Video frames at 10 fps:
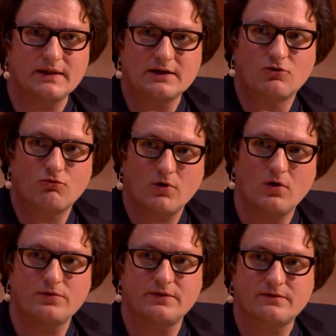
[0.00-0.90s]
that
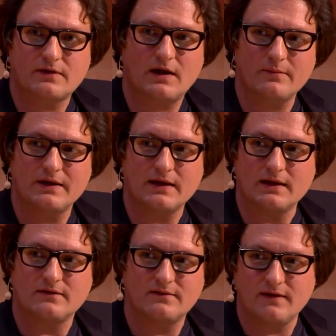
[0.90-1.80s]
growth is coming,
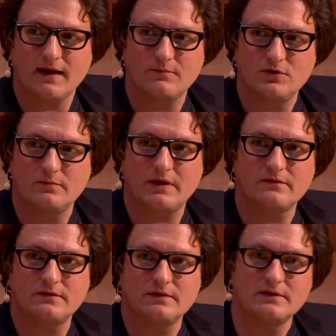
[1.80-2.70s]
and Sam, you
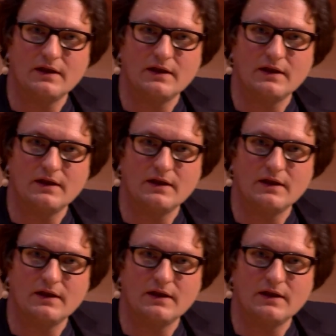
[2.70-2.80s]
mentioned